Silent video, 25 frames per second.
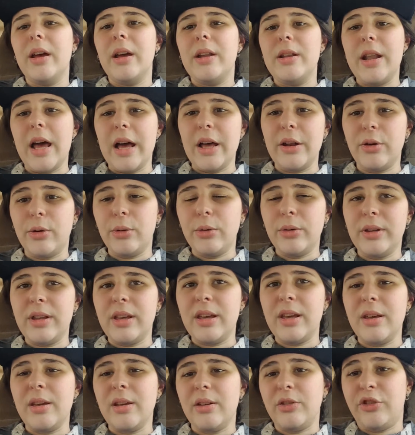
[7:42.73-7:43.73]
not
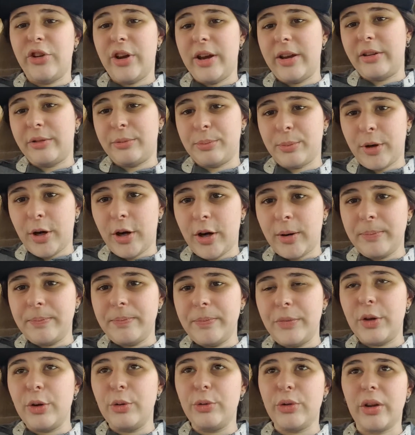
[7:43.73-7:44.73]
only Jake's
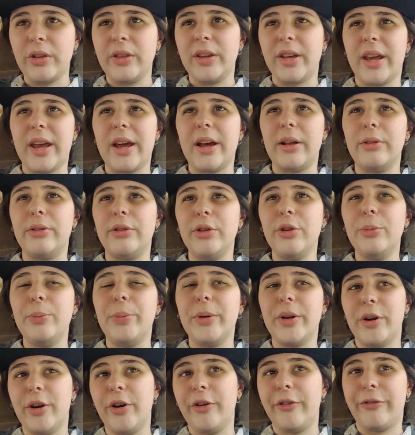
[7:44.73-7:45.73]
mom, who's on the council,
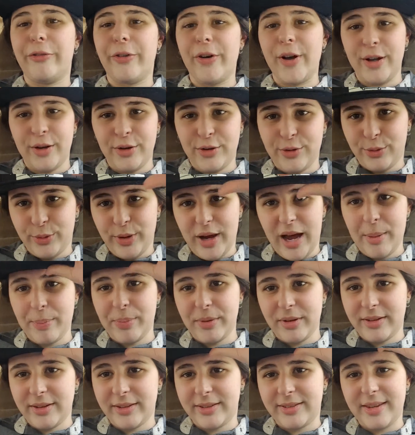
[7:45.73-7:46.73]
but her friend who
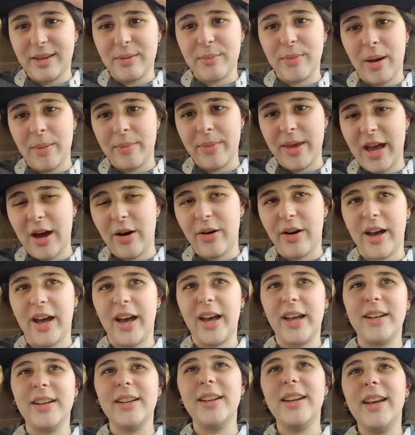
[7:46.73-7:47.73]
happened to see my meow
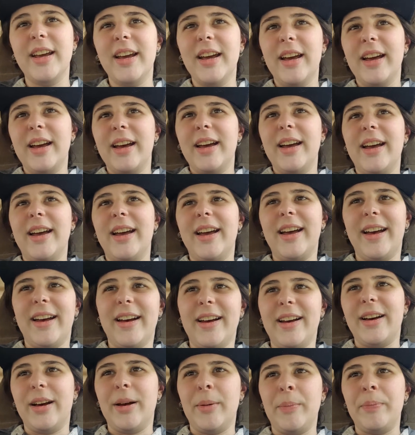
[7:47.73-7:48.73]
hat.
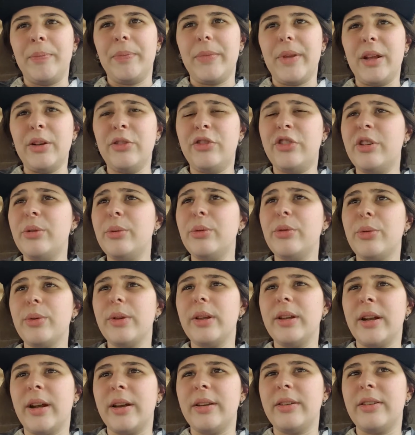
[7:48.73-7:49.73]
And she was
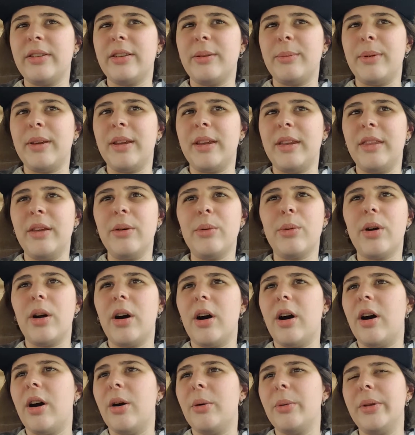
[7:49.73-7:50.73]
really nice to me. They were
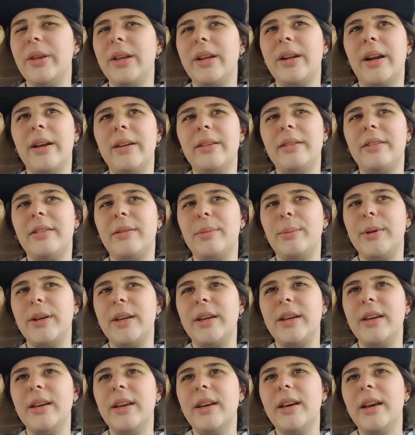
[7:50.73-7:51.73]
all really nice to
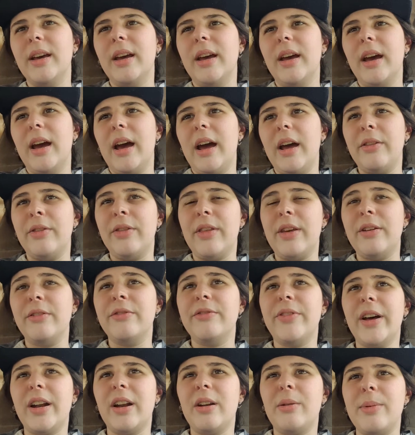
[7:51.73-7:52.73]
me, and they
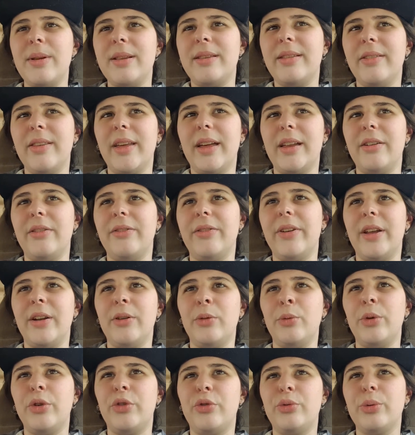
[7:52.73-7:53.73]
invited me to that
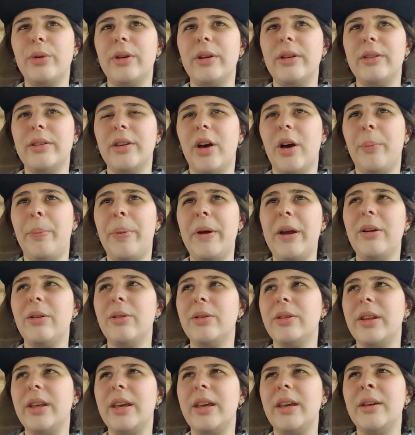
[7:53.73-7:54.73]
event, which was
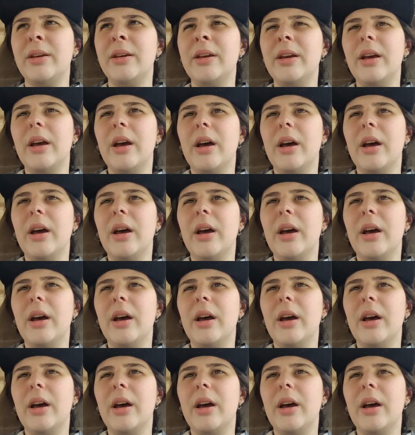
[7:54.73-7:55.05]
apparently